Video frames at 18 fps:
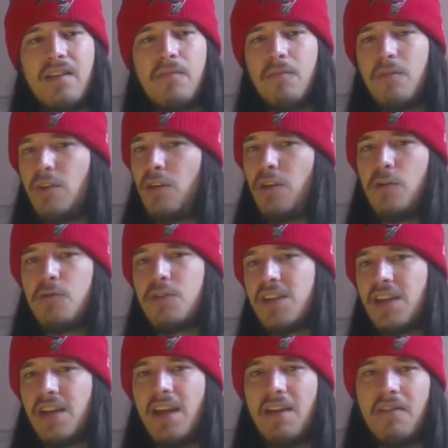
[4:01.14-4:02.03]

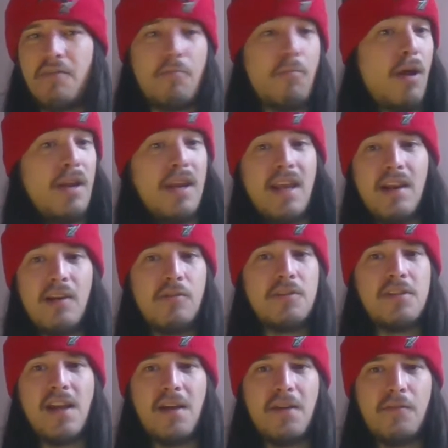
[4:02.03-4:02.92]
When they
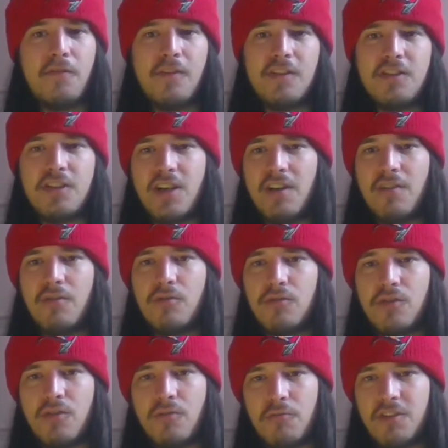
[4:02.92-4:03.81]
lose Larry
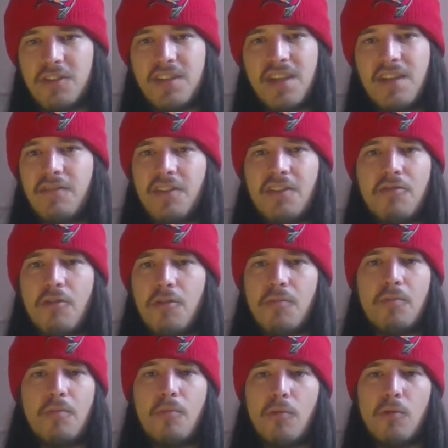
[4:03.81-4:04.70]
Fitzgerald, the receiving
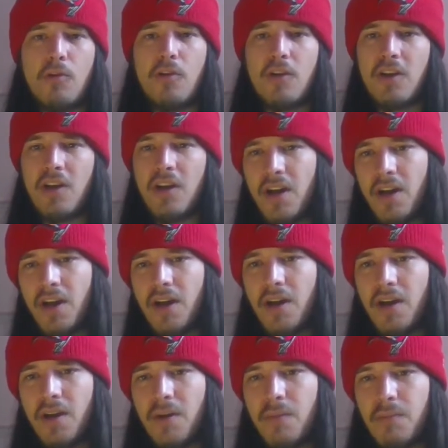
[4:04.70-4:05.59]
group will look
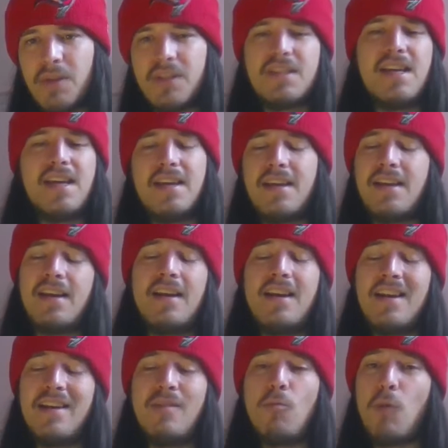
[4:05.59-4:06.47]

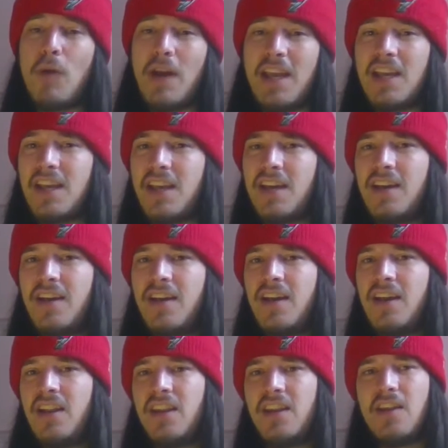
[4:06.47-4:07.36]
particularly weak.
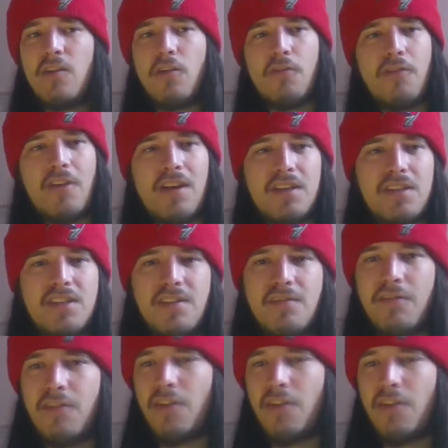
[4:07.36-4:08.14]
The offensive